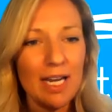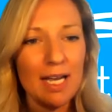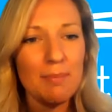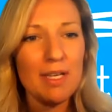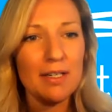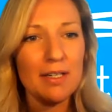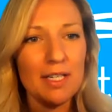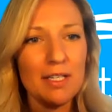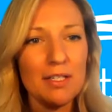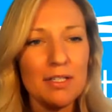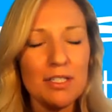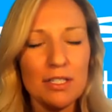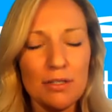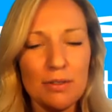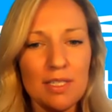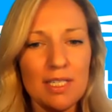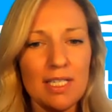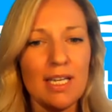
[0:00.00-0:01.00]
what I'm hearing
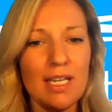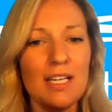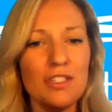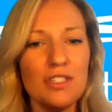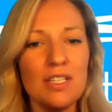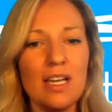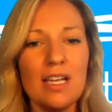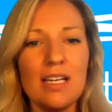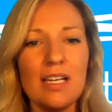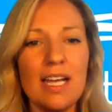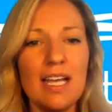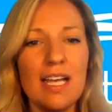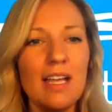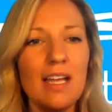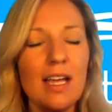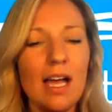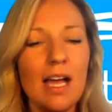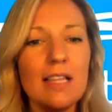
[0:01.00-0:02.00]
too, TH. And, and
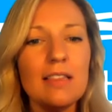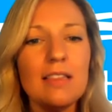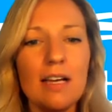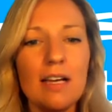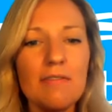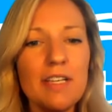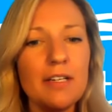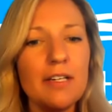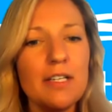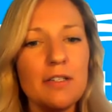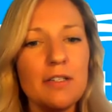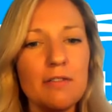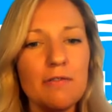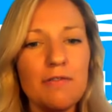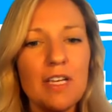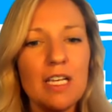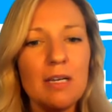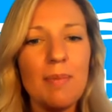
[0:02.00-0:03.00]
I, I love hearing your
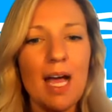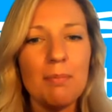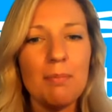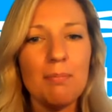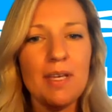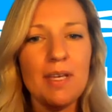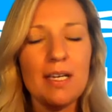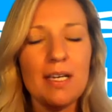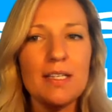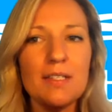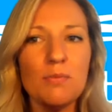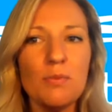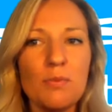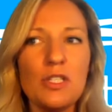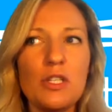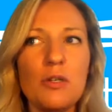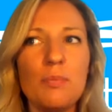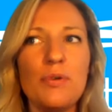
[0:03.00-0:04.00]
feedback because
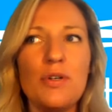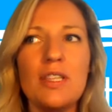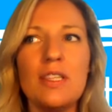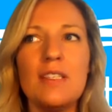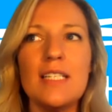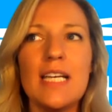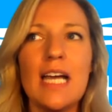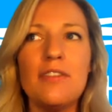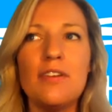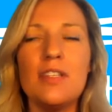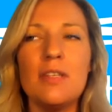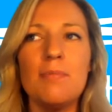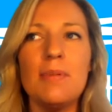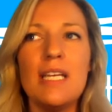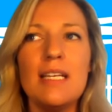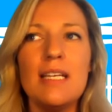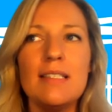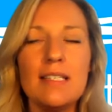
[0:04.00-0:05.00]
when you put together the
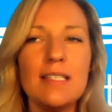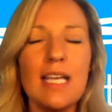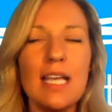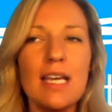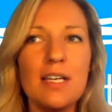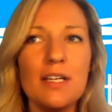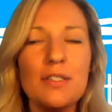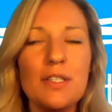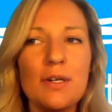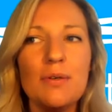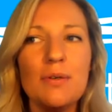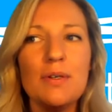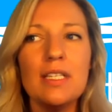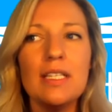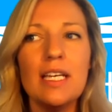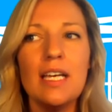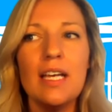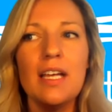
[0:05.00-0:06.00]
pieces
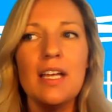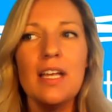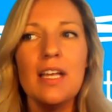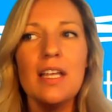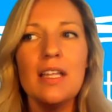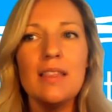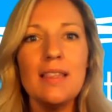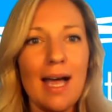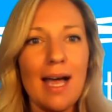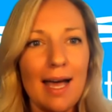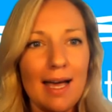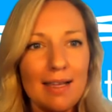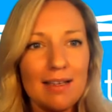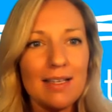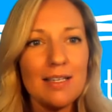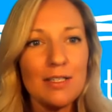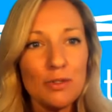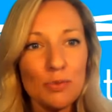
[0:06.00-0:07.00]
anecdotally,
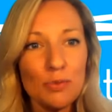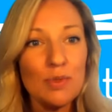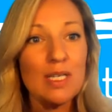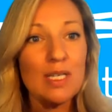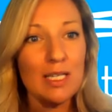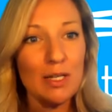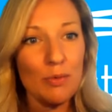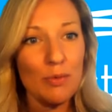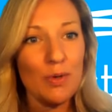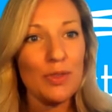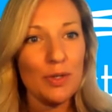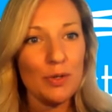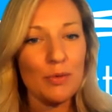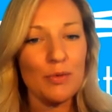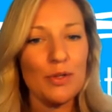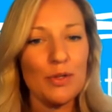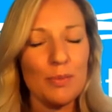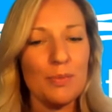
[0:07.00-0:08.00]
that is really what the
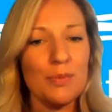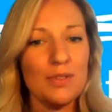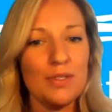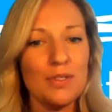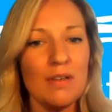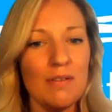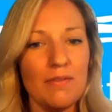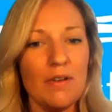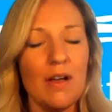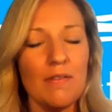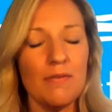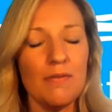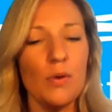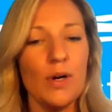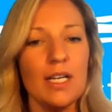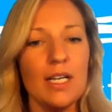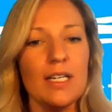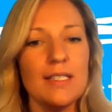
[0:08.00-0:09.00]
groups of, of
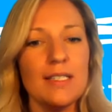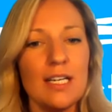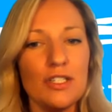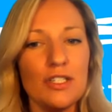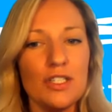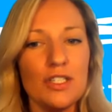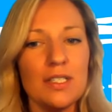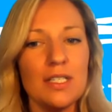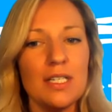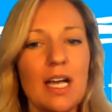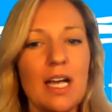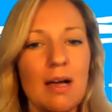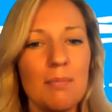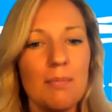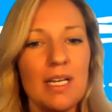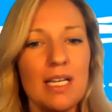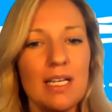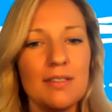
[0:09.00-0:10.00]
organizations and
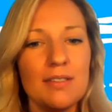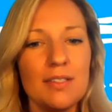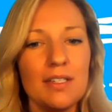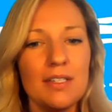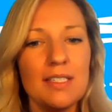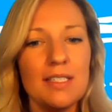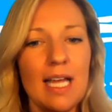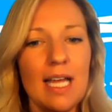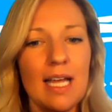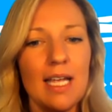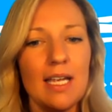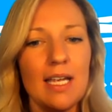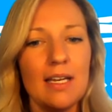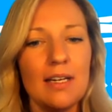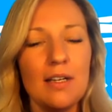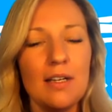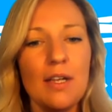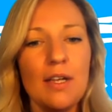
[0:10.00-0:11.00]
companies are
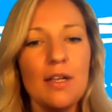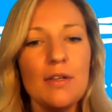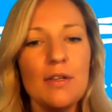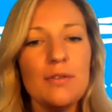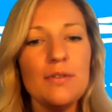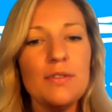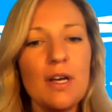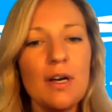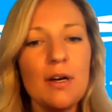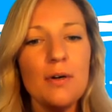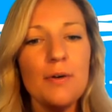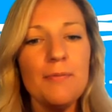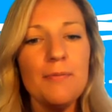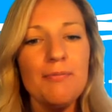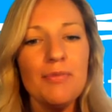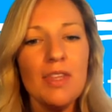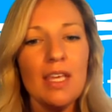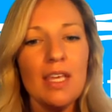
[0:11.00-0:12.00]
saying.
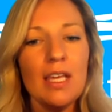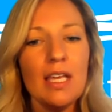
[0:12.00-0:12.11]
So